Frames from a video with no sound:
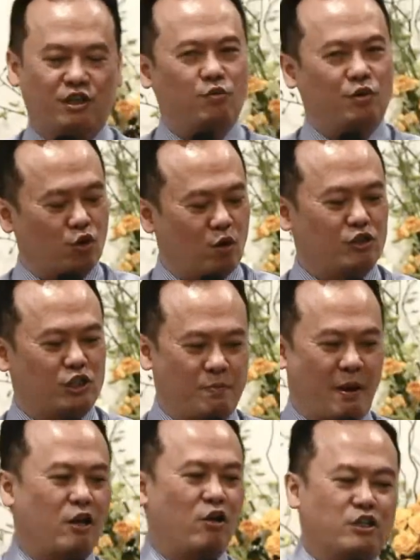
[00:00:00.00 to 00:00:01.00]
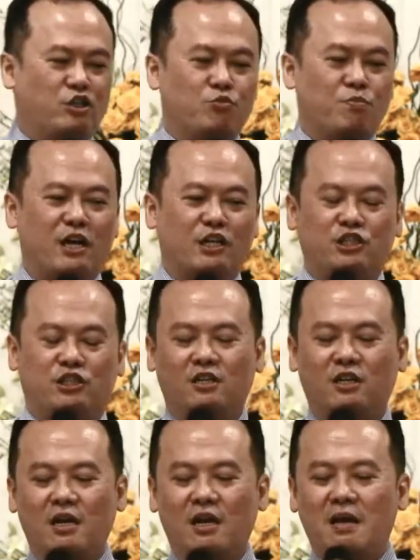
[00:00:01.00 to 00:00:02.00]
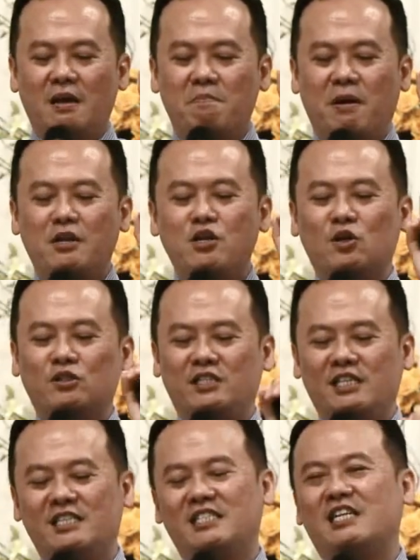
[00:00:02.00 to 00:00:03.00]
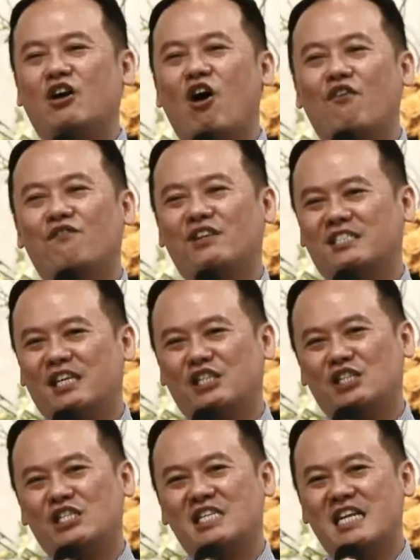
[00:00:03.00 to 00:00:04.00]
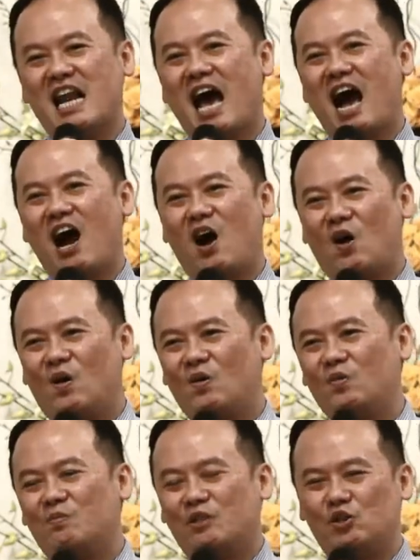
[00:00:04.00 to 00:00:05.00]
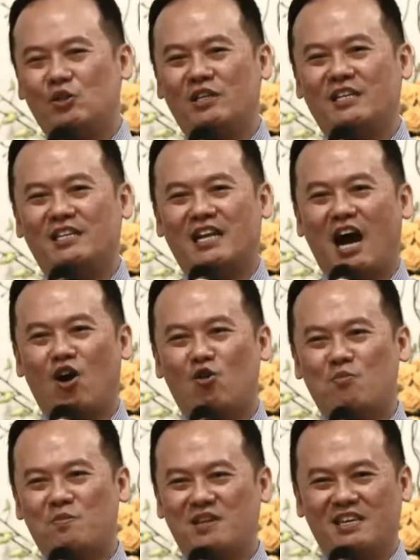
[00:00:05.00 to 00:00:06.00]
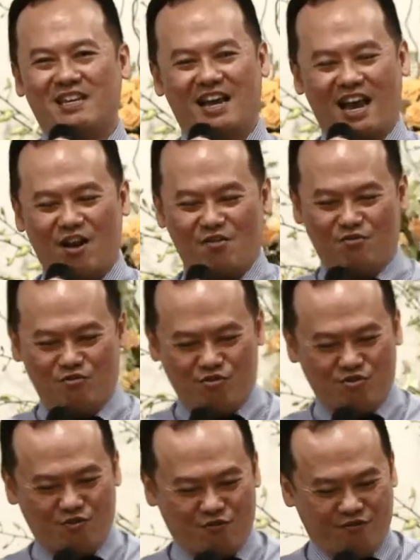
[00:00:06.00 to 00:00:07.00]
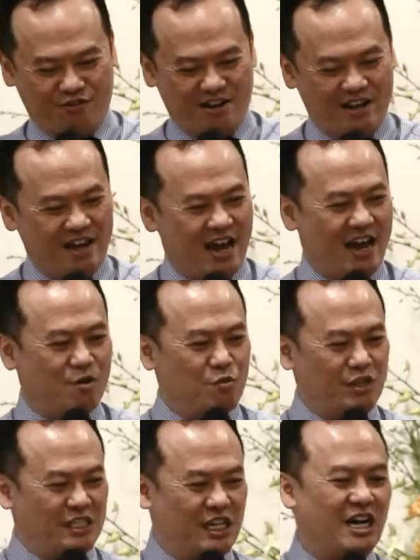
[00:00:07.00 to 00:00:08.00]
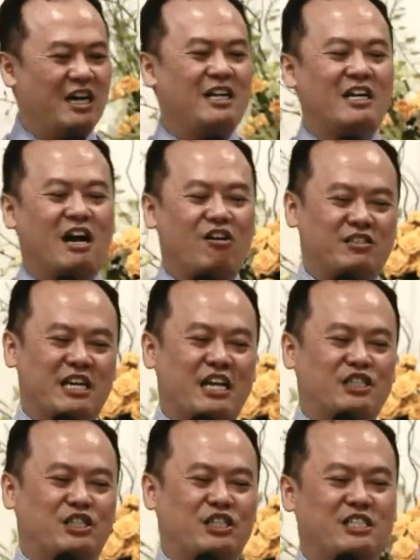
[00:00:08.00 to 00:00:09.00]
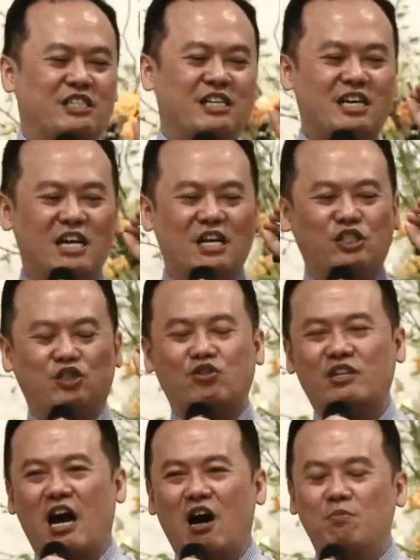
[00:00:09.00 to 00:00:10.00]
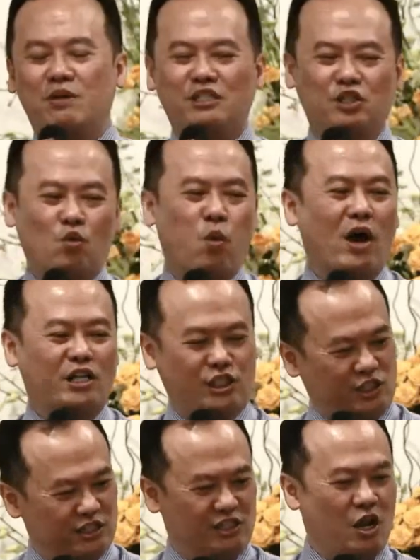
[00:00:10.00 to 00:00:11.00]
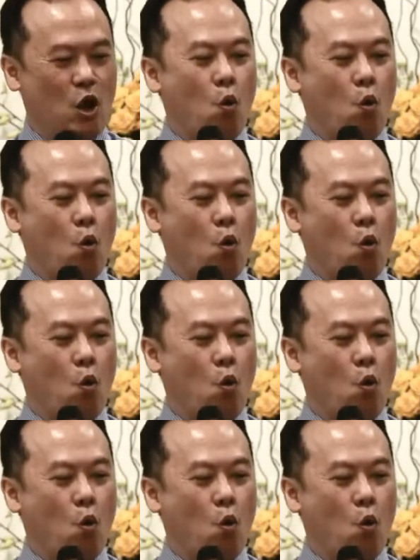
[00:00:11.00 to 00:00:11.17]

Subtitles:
We don't want to speculate too much. But notice the conversation now between Naomi and Ruth. And we turn our attention to Naomi's question.